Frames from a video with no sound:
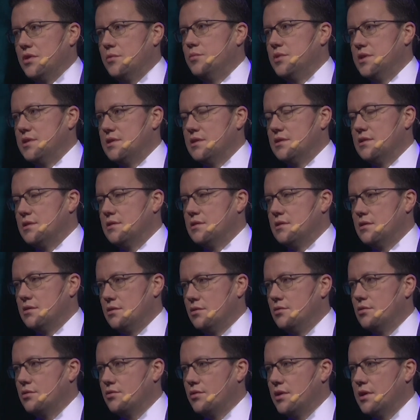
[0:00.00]
businesses in
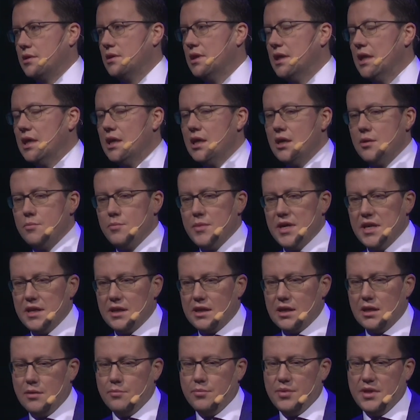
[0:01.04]
Ukraine. Many
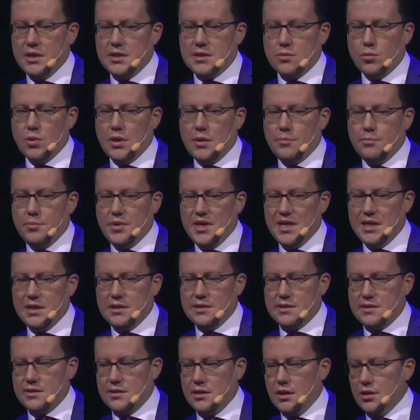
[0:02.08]
companies were paying
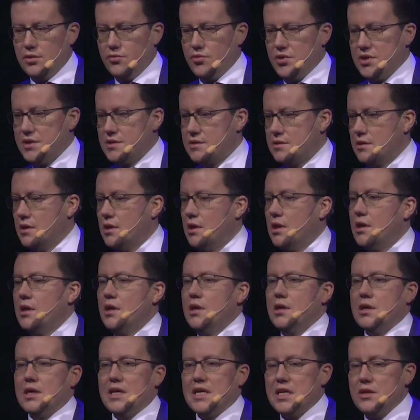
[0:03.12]
salaries
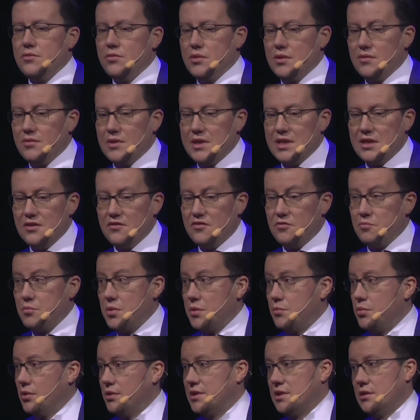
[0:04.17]
even if
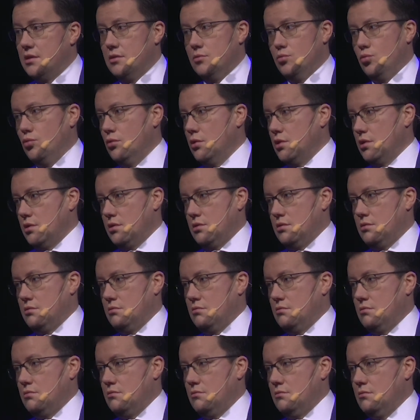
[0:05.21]
people didn't work
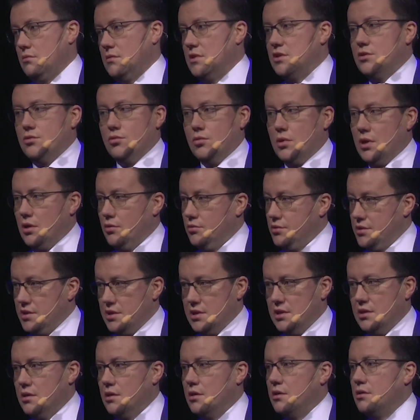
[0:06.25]
throughout the
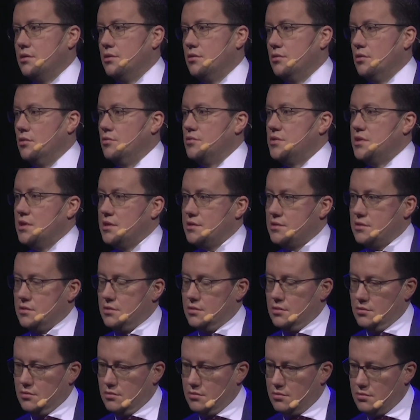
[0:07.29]
year, you know, just
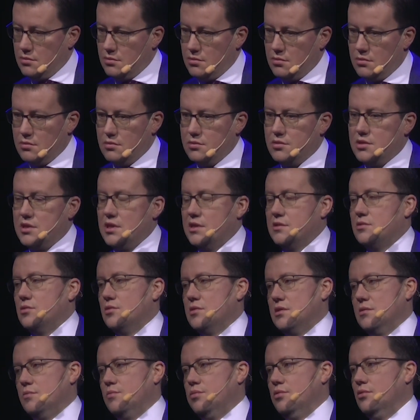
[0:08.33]
to support. Just to
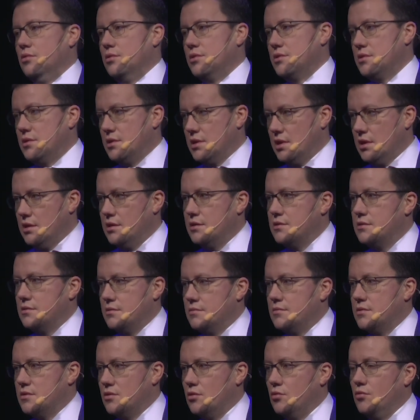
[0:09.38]
support, yes.
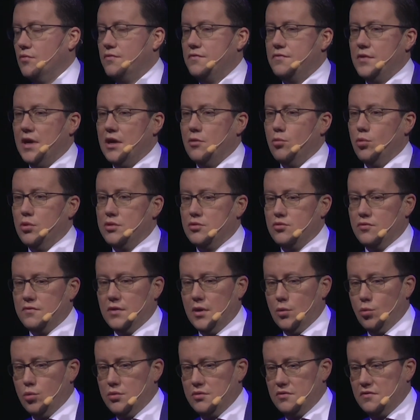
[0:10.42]
So I want
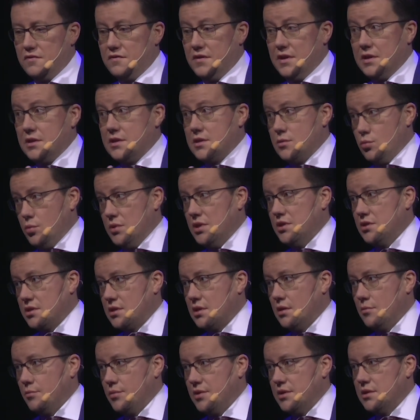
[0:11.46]
to thank Swedish
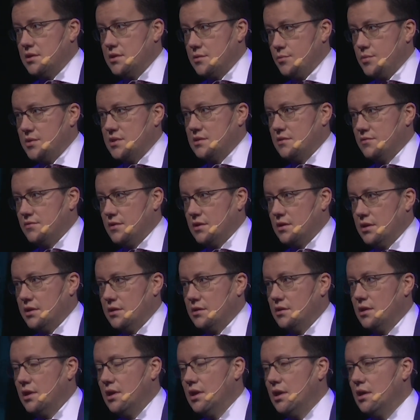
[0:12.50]
companies specifically
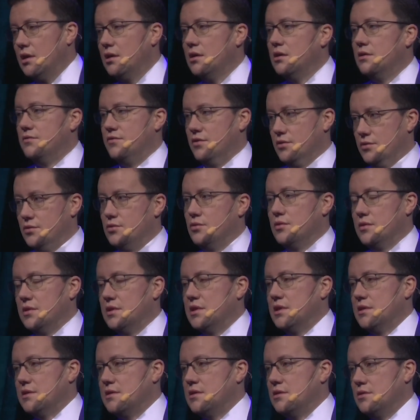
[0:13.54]
for doing
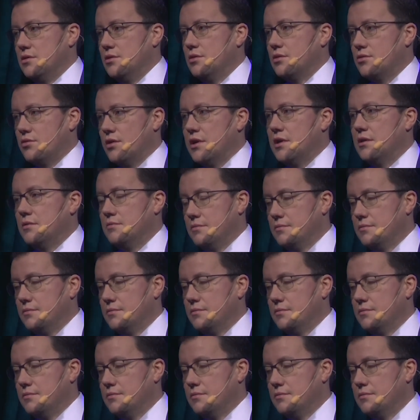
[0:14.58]
this in Ukraine.